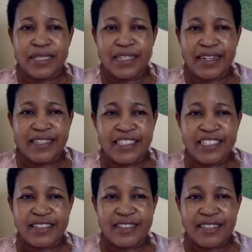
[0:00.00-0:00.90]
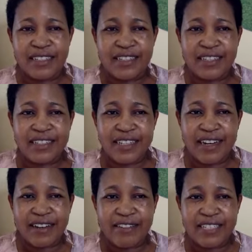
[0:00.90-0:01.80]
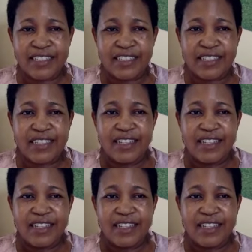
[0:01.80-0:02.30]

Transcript: be courageous. Take that courage